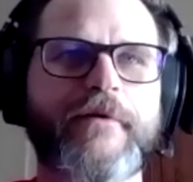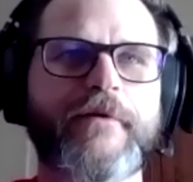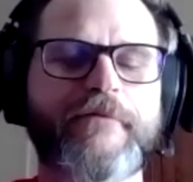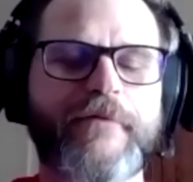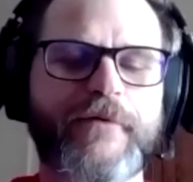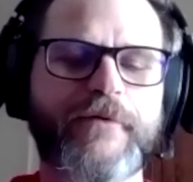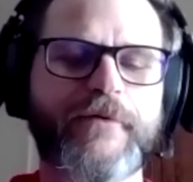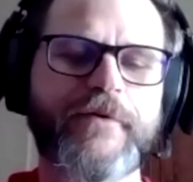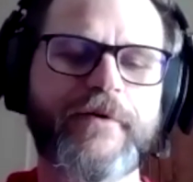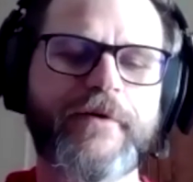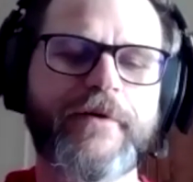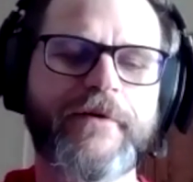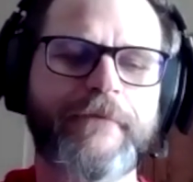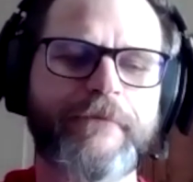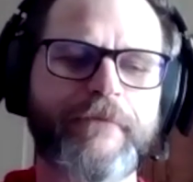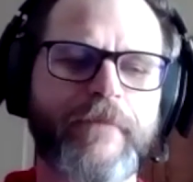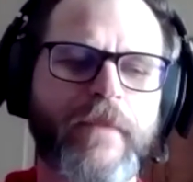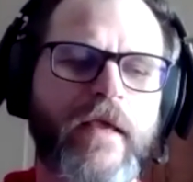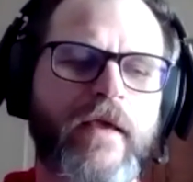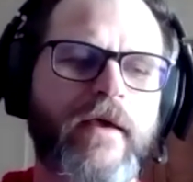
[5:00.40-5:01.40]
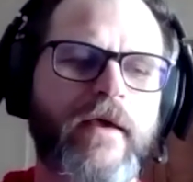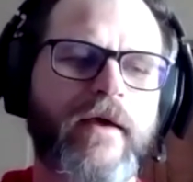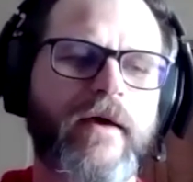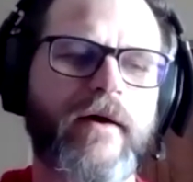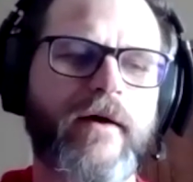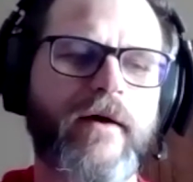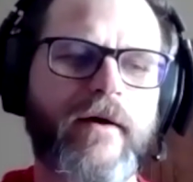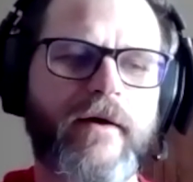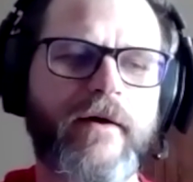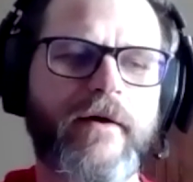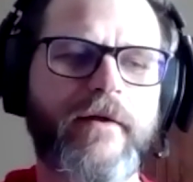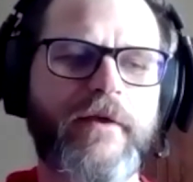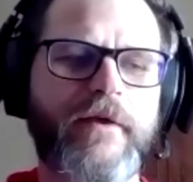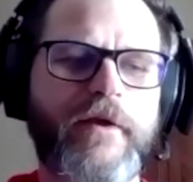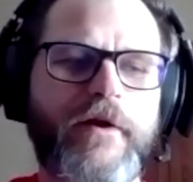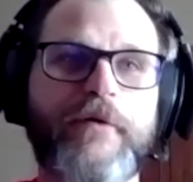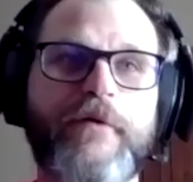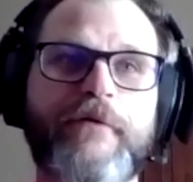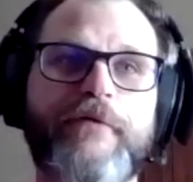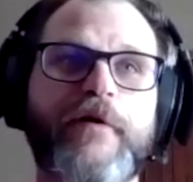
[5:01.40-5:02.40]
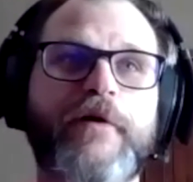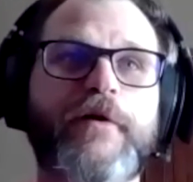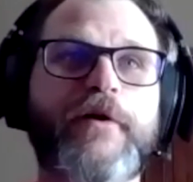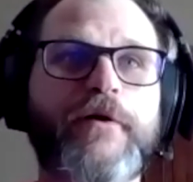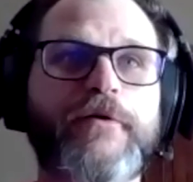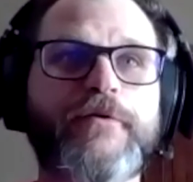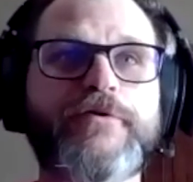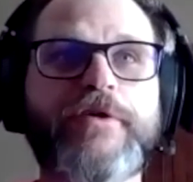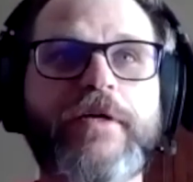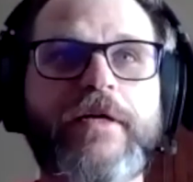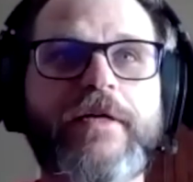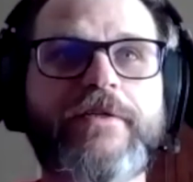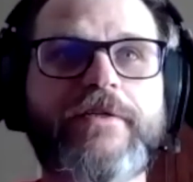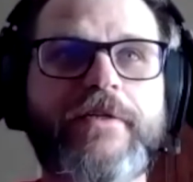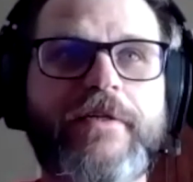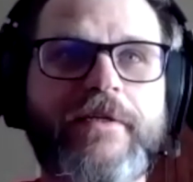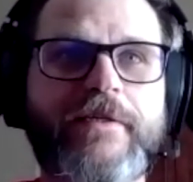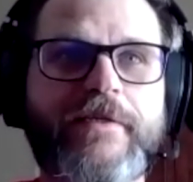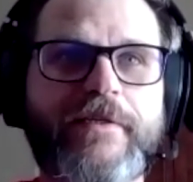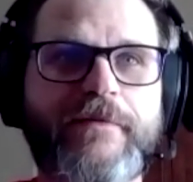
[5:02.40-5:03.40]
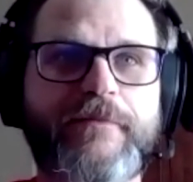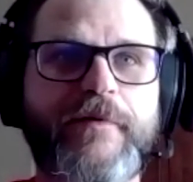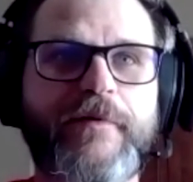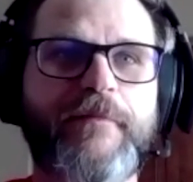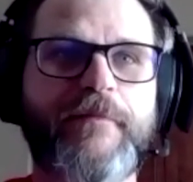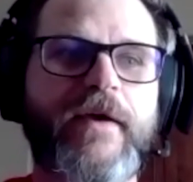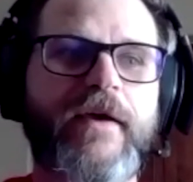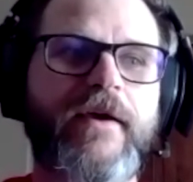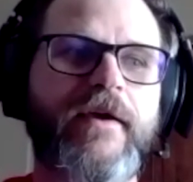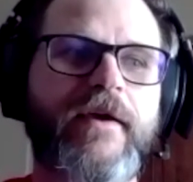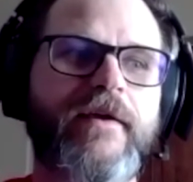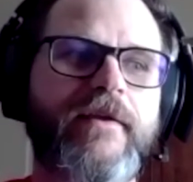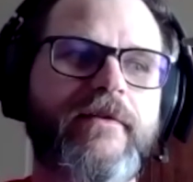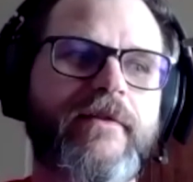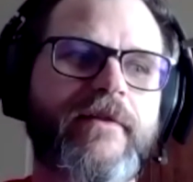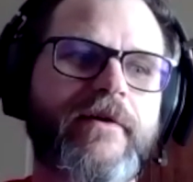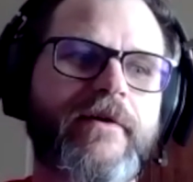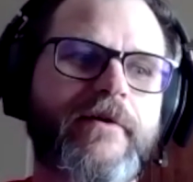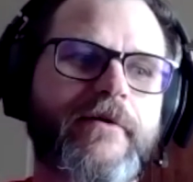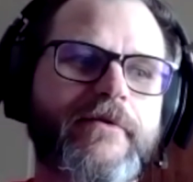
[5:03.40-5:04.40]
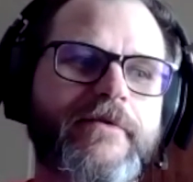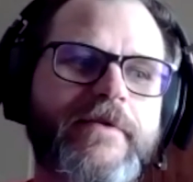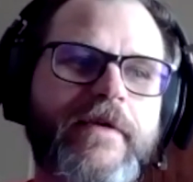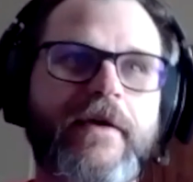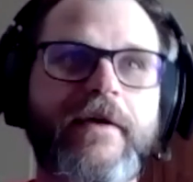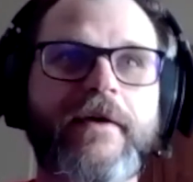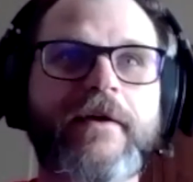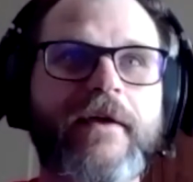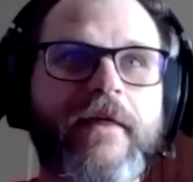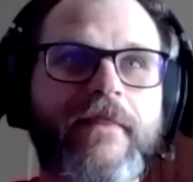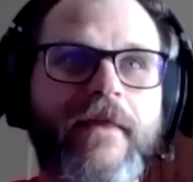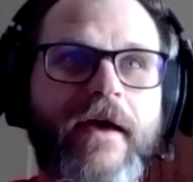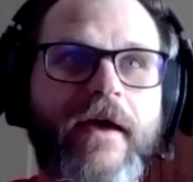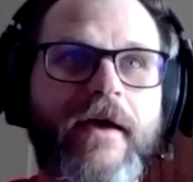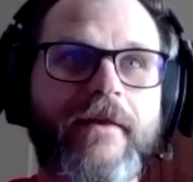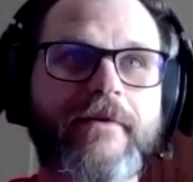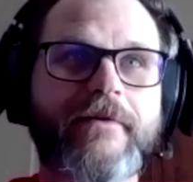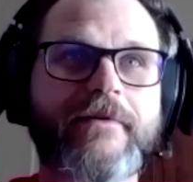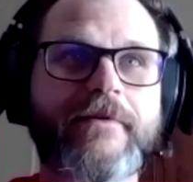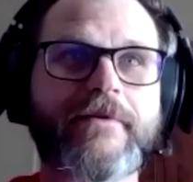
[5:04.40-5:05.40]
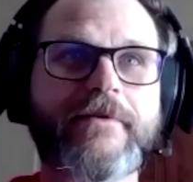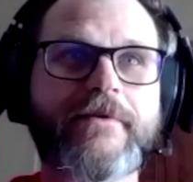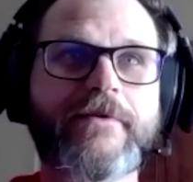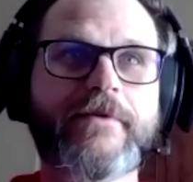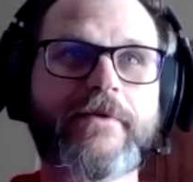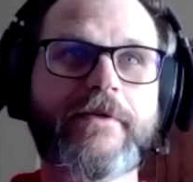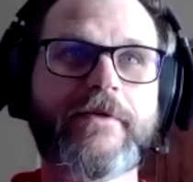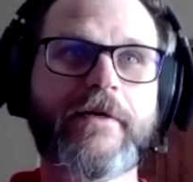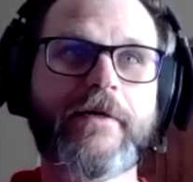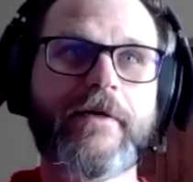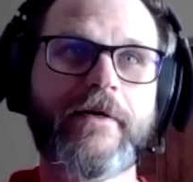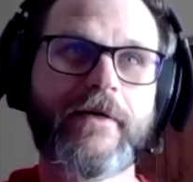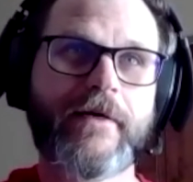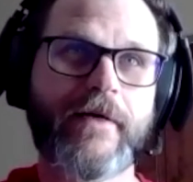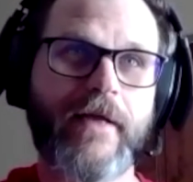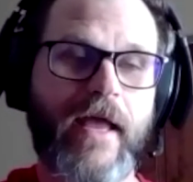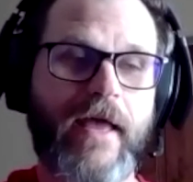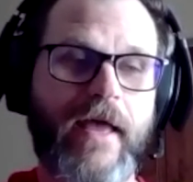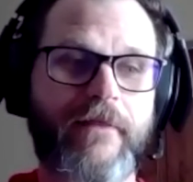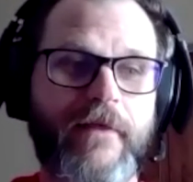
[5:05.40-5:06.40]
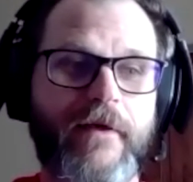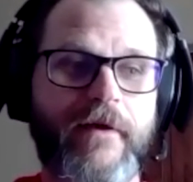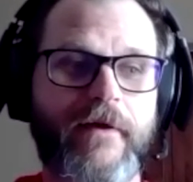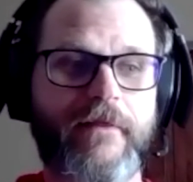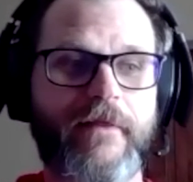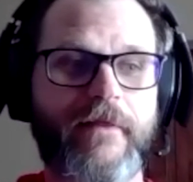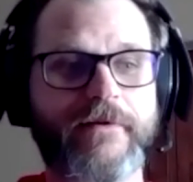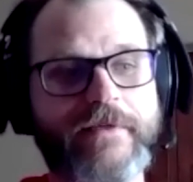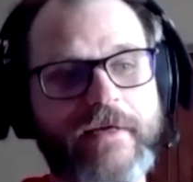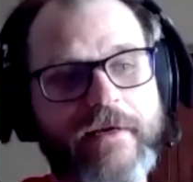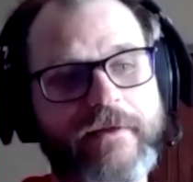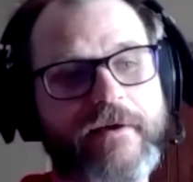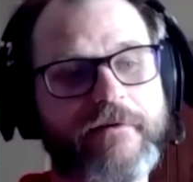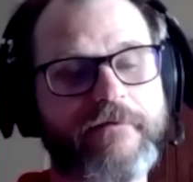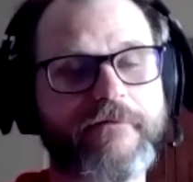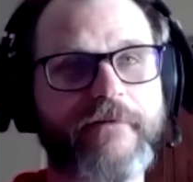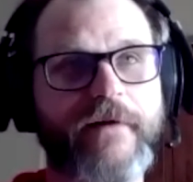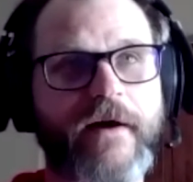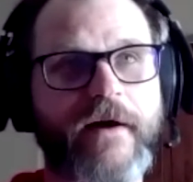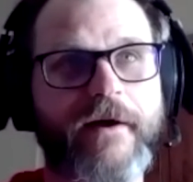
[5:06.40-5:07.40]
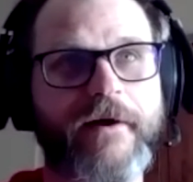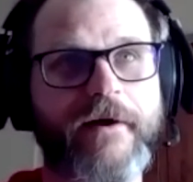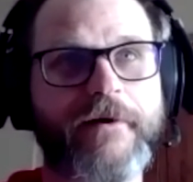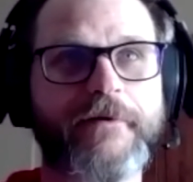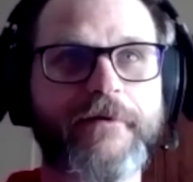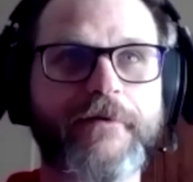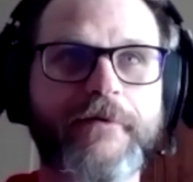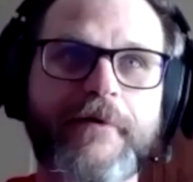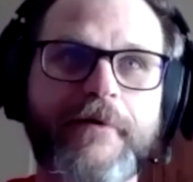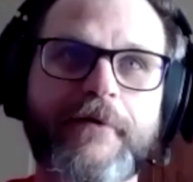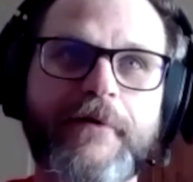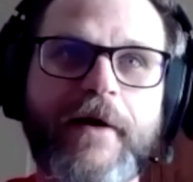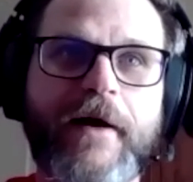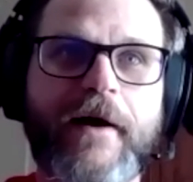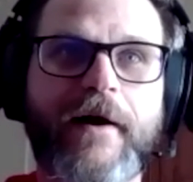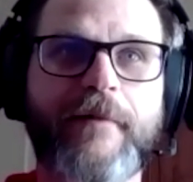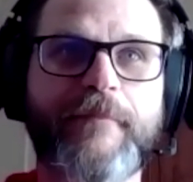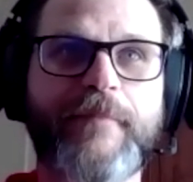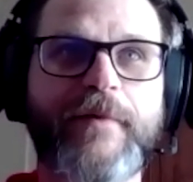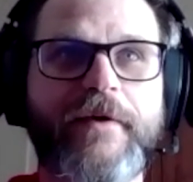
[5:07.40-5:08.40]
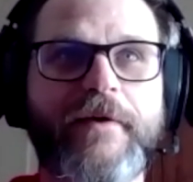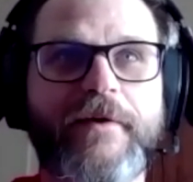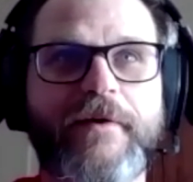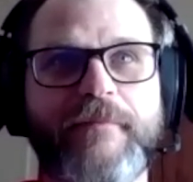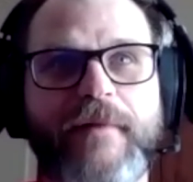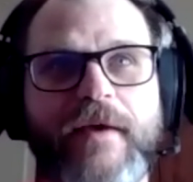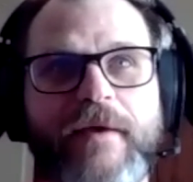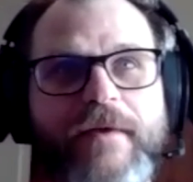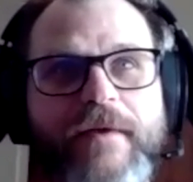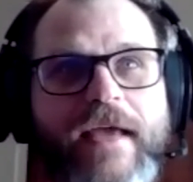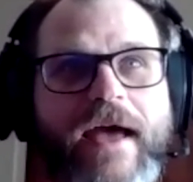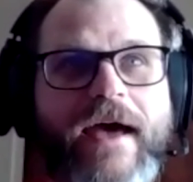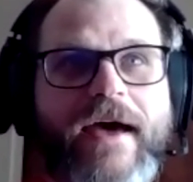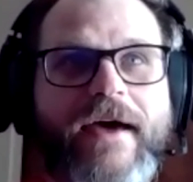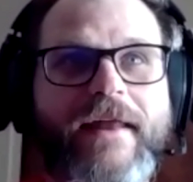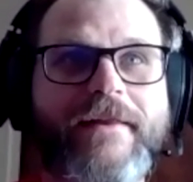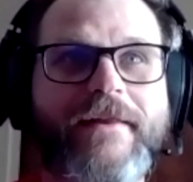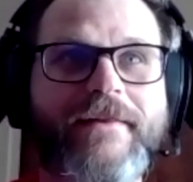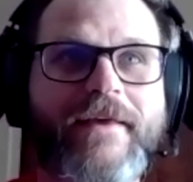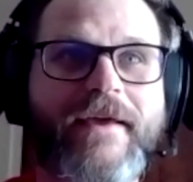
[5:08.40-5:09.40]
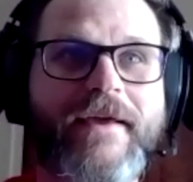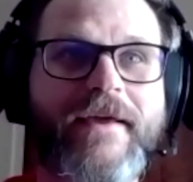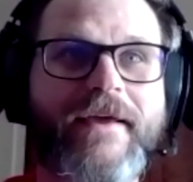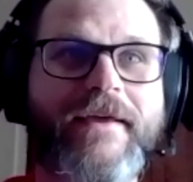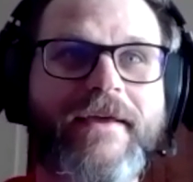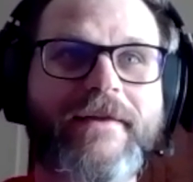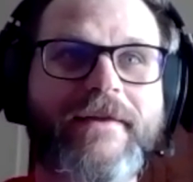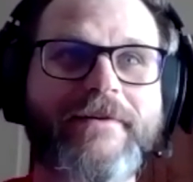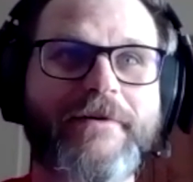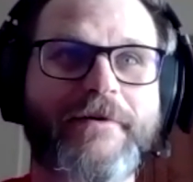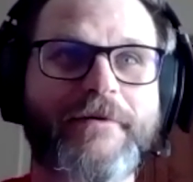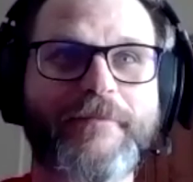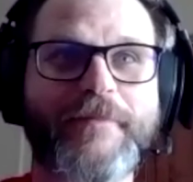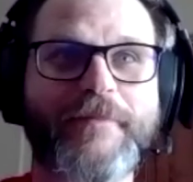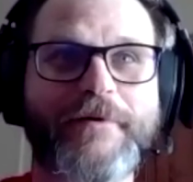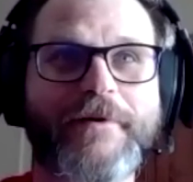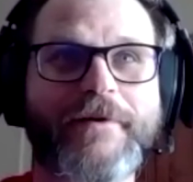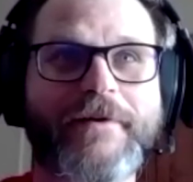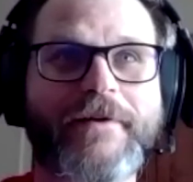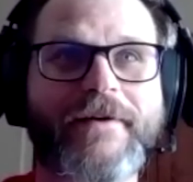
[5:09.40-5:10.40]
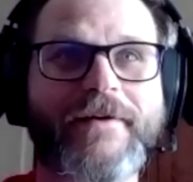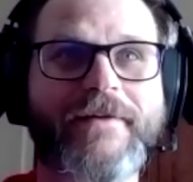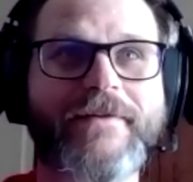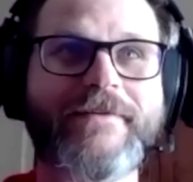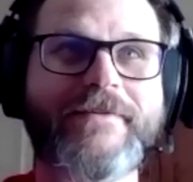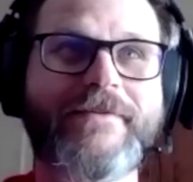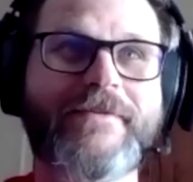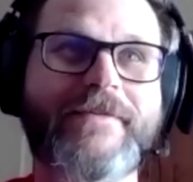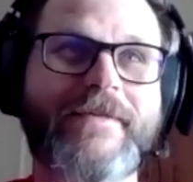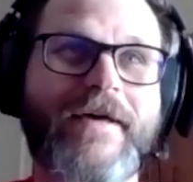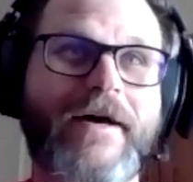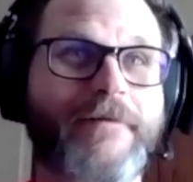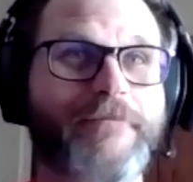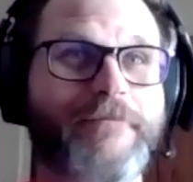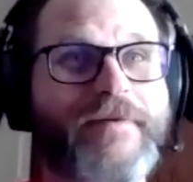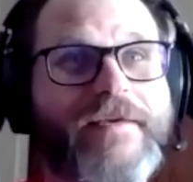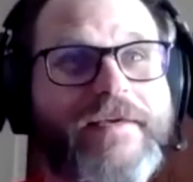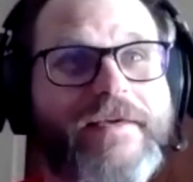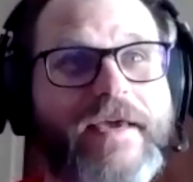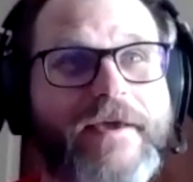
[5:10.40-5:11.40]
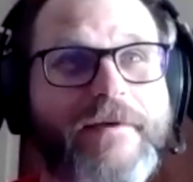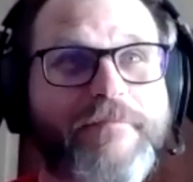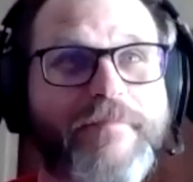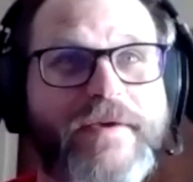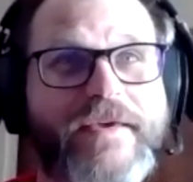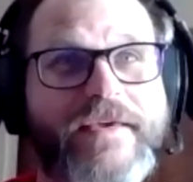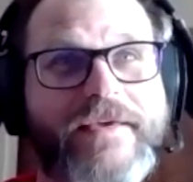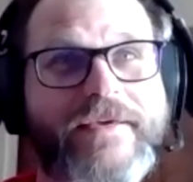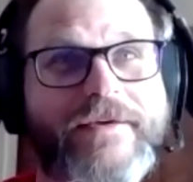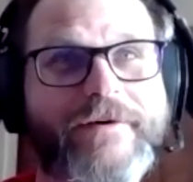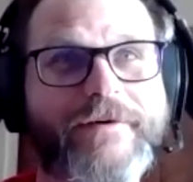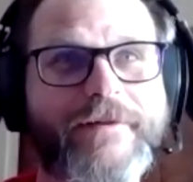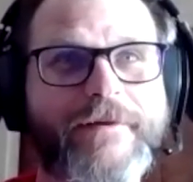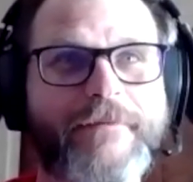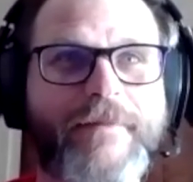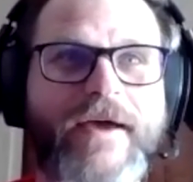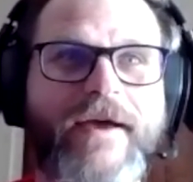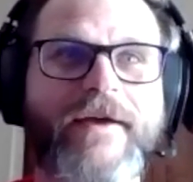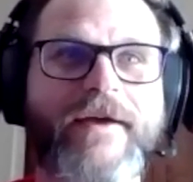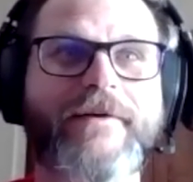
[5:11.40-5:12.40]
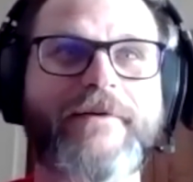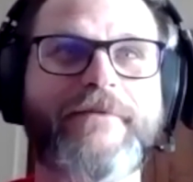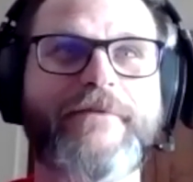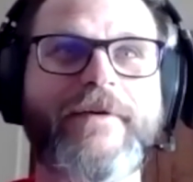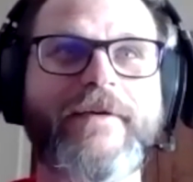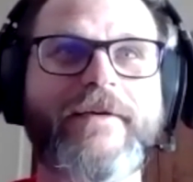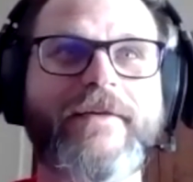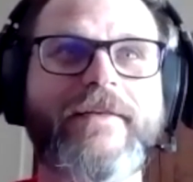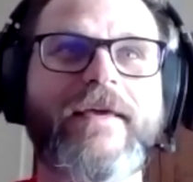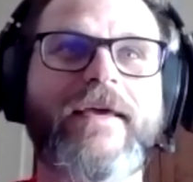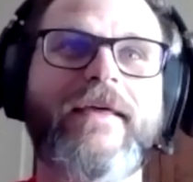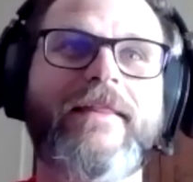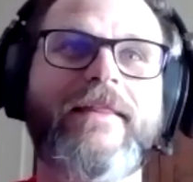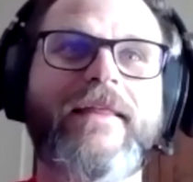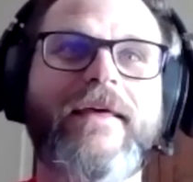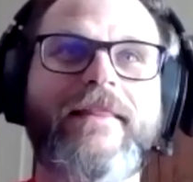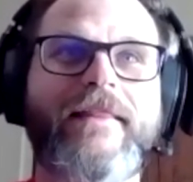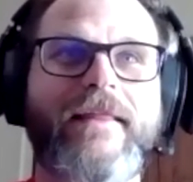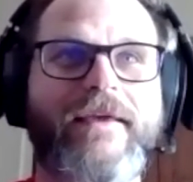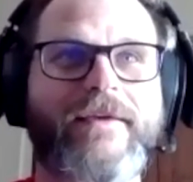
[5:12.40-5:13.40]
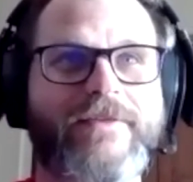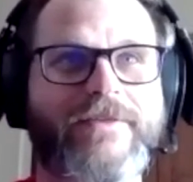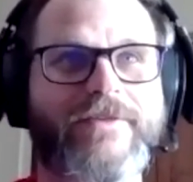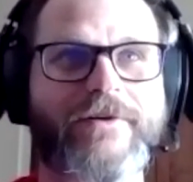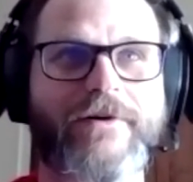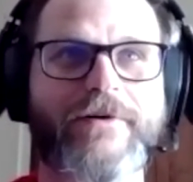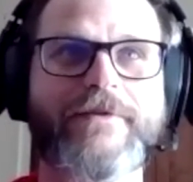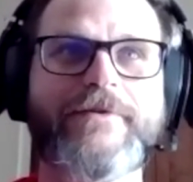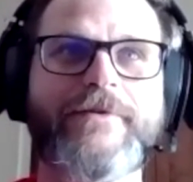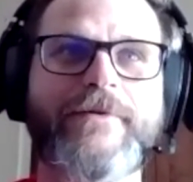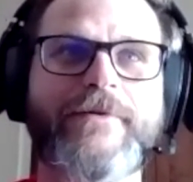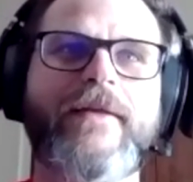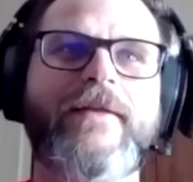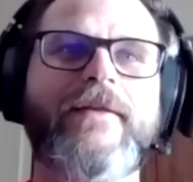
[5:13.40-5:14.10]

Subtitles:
folder. If a code change needs to be made, they'll take that and they'll take that file, they'll copy it, maybe add a date or put a .bkp on the back of it, and then they start to edit